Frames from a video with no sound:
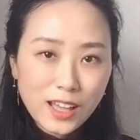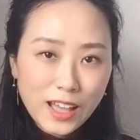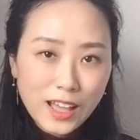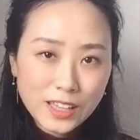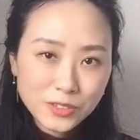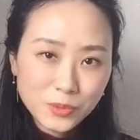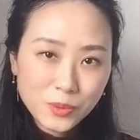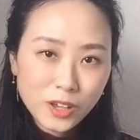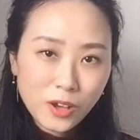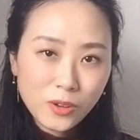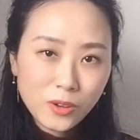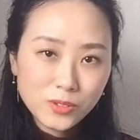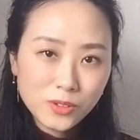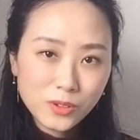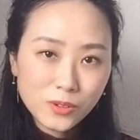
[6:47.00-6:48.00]
As we all
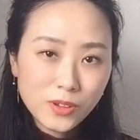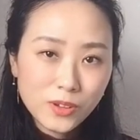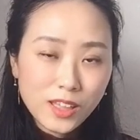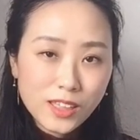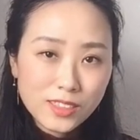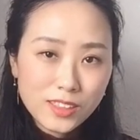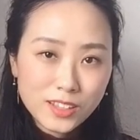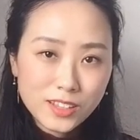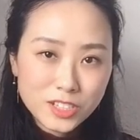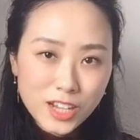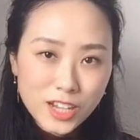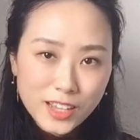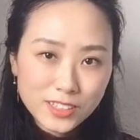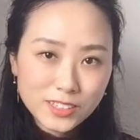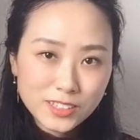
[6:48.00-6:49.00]
know that
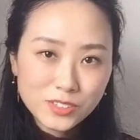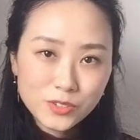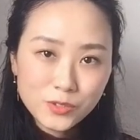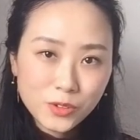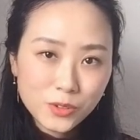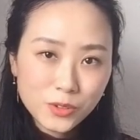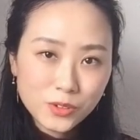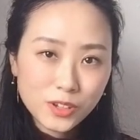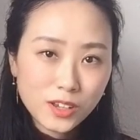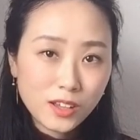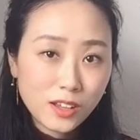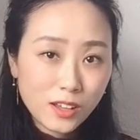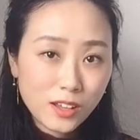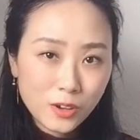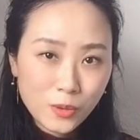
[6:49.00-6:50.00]
Chinese food
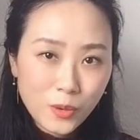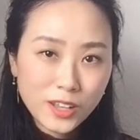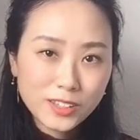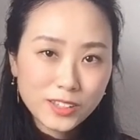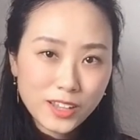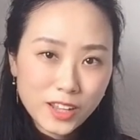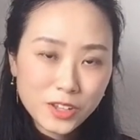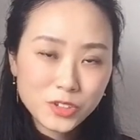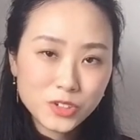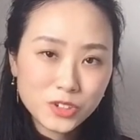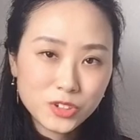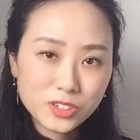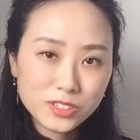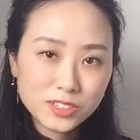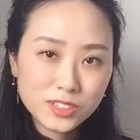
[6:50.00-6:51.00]
are quite
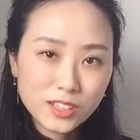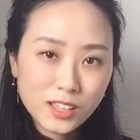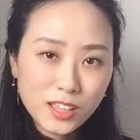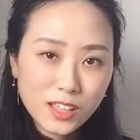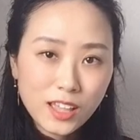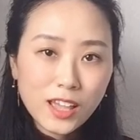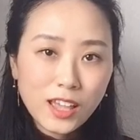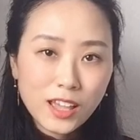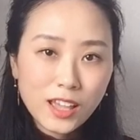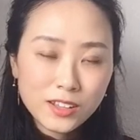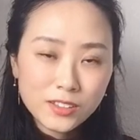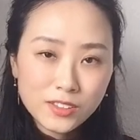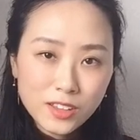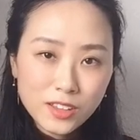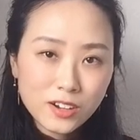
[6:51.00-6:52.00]
delicious,
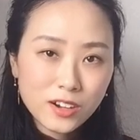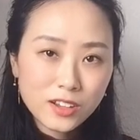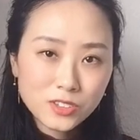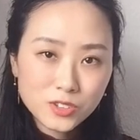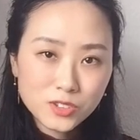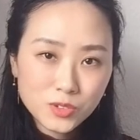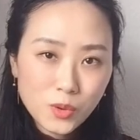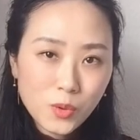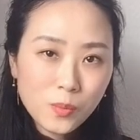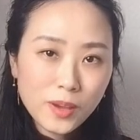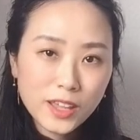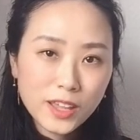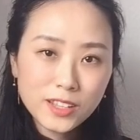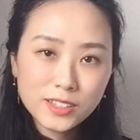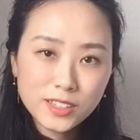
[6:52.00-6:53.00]
and there are so
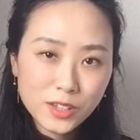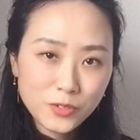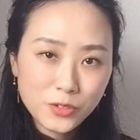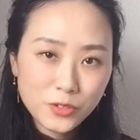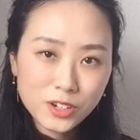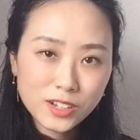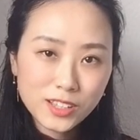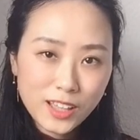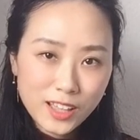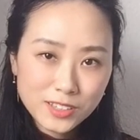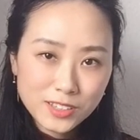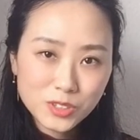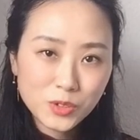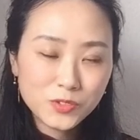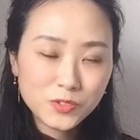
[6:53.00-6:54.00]
many different
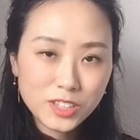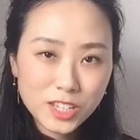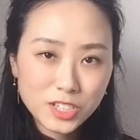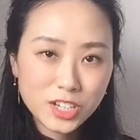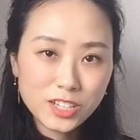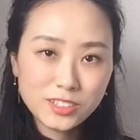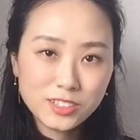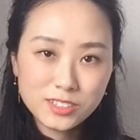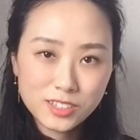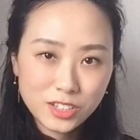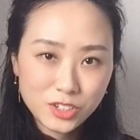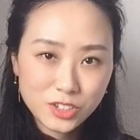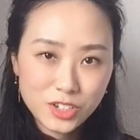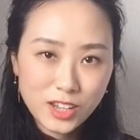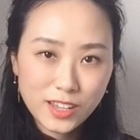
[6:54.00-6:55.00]
kinds of dishes in
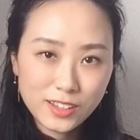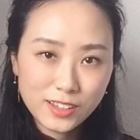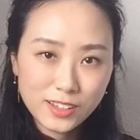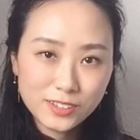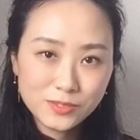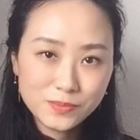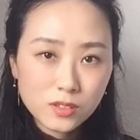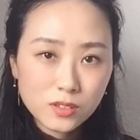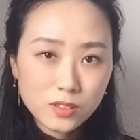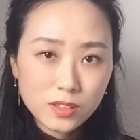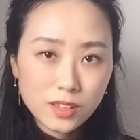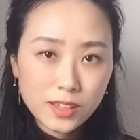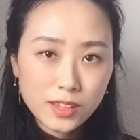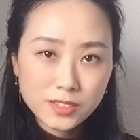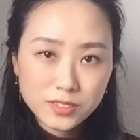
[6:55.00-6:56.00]
China.
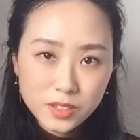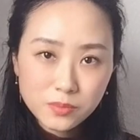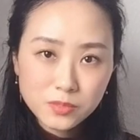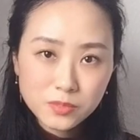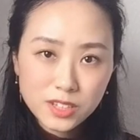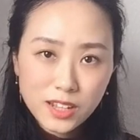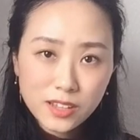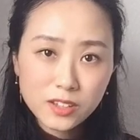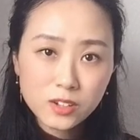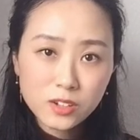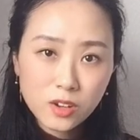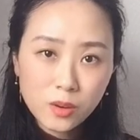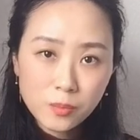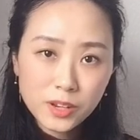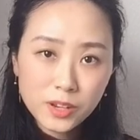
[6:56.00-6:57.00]
It seems like
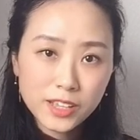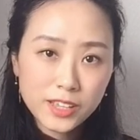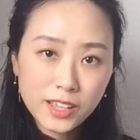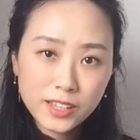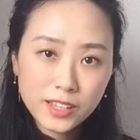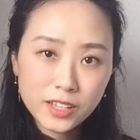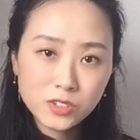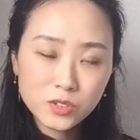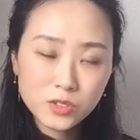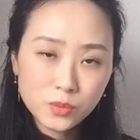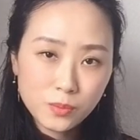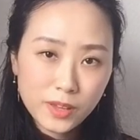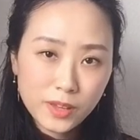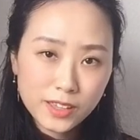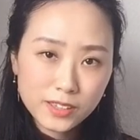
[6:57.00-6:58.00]
complicated to
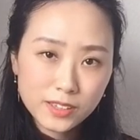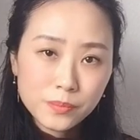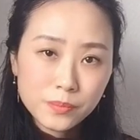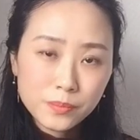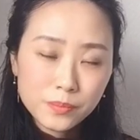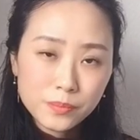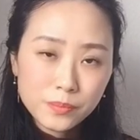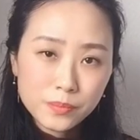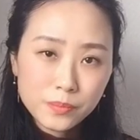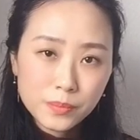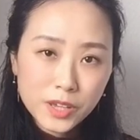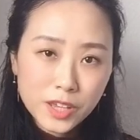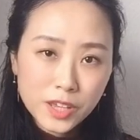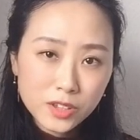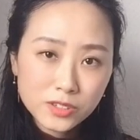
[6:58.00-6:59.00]
make,
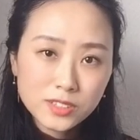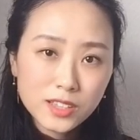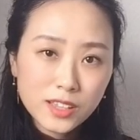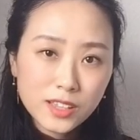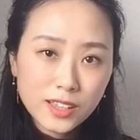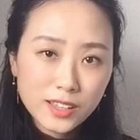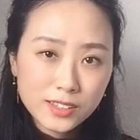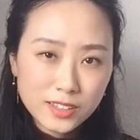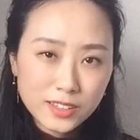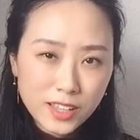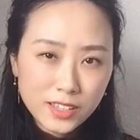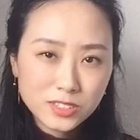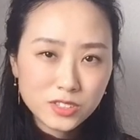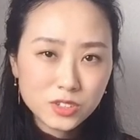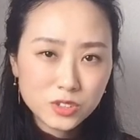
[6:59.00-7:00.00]
because it
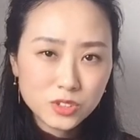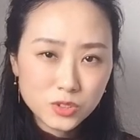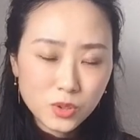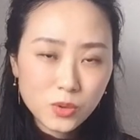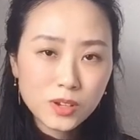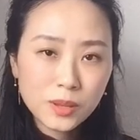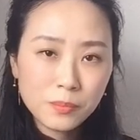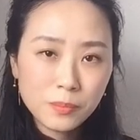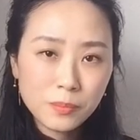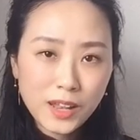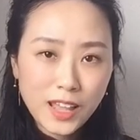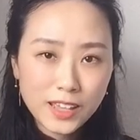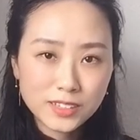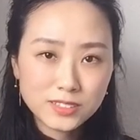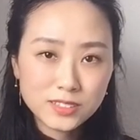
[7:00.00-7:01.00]
tastes so
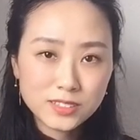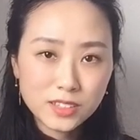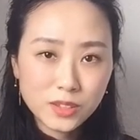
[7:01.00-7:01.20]
complex